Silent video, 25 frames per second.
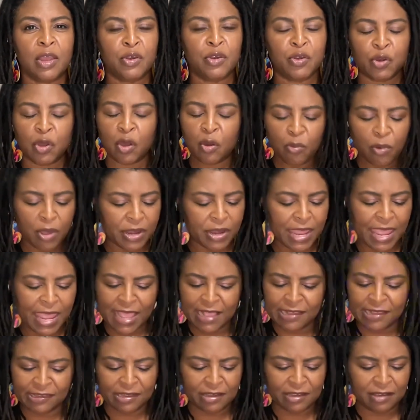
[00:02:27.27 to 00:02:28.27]
No one
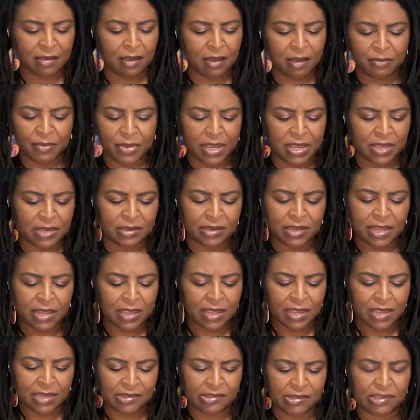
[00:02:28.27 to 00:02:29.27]
has to come and
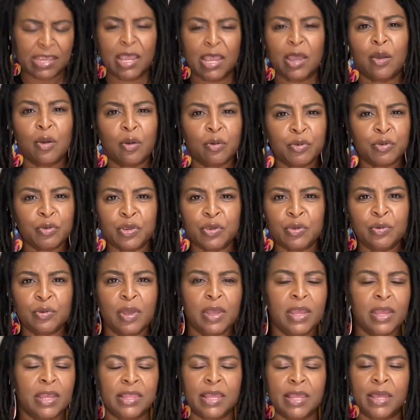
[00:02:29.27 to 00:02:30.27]
tell you
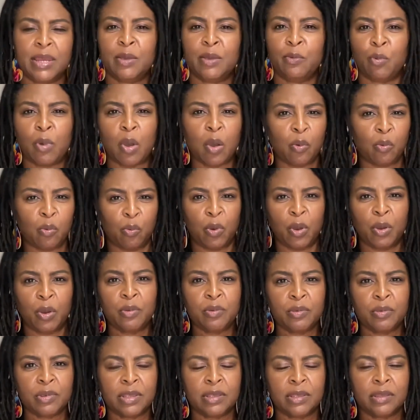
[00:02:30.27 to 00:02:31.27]
that it won't
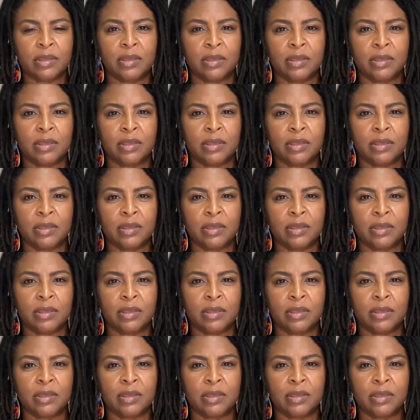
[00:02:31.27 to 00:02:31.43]
work.